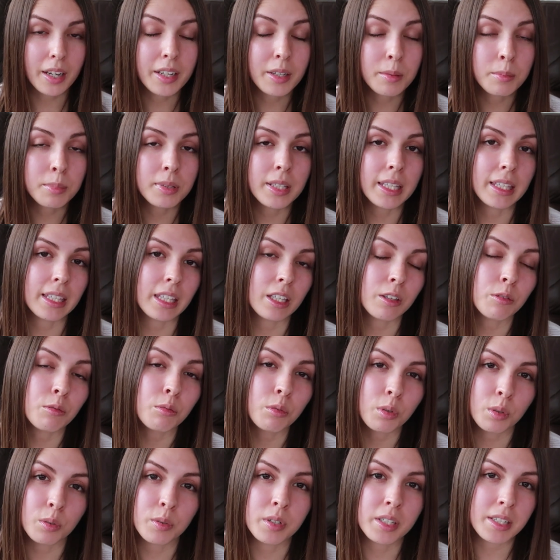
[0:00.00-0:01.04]
I completely
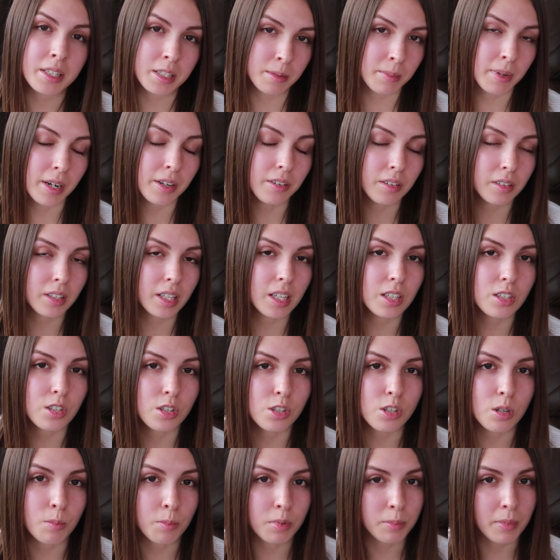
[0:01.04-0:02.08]
ruined my
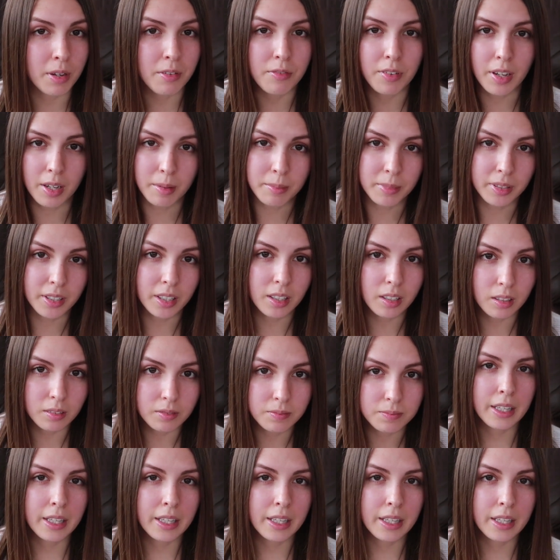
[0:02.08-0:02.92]
relationship with my family.